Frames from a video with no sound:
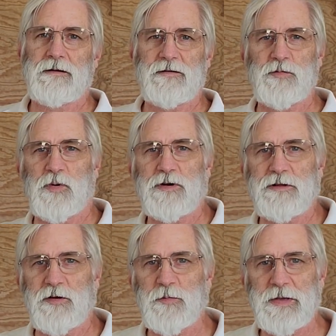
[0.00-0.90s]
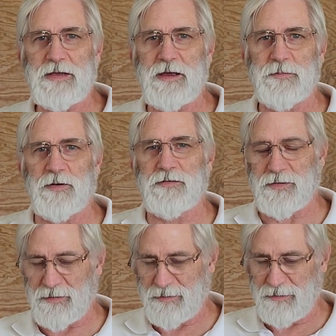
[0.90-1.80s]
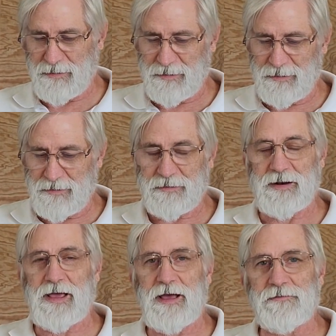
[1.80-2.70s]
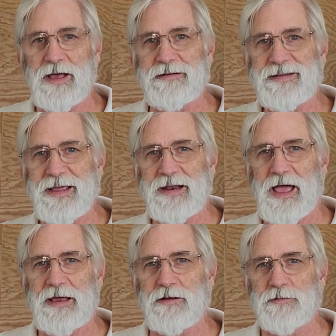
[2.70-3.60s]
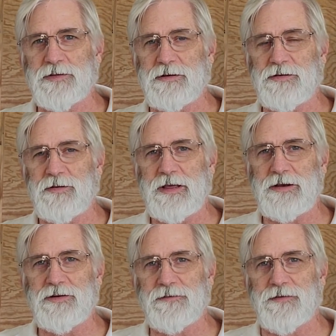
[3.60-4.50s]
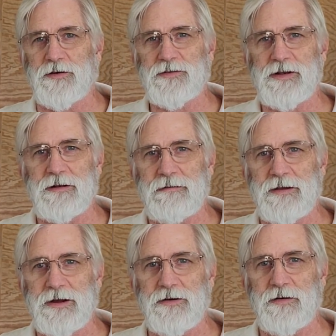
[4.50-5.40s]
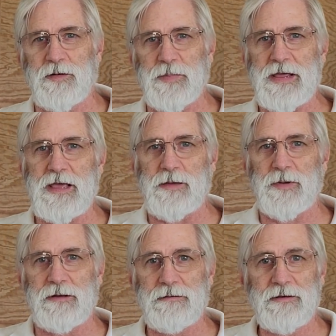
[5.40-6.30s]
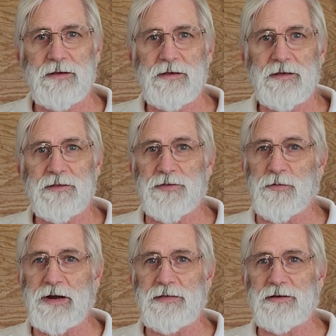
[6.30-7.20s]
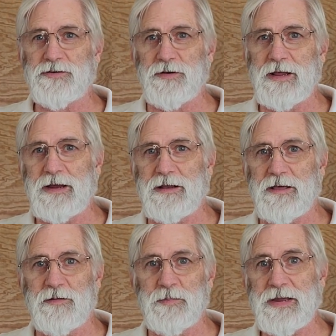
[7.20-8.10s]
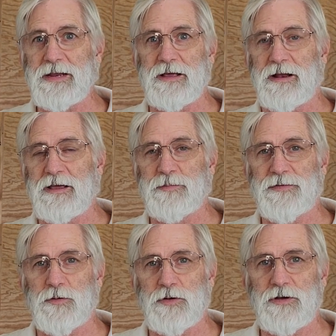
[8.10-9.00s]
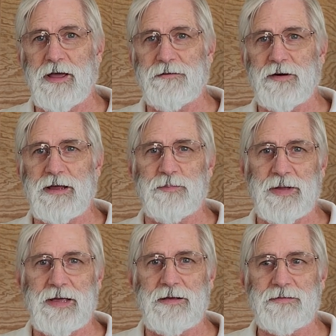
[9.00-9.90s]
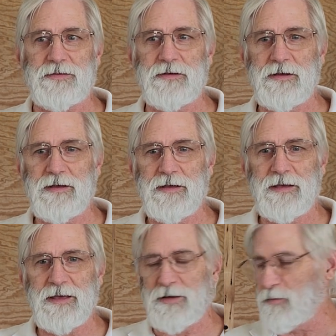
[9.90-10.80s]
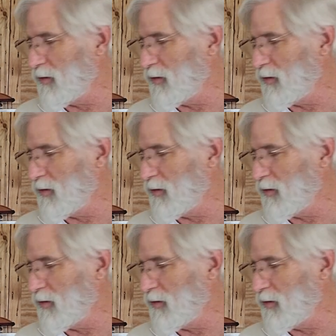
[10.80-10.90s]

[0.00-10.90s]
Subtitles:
Good morning, new beekeepers. Today I've got 10 items that you need your first year in beekeeping, 3 that you need immediately before you ever get bees, and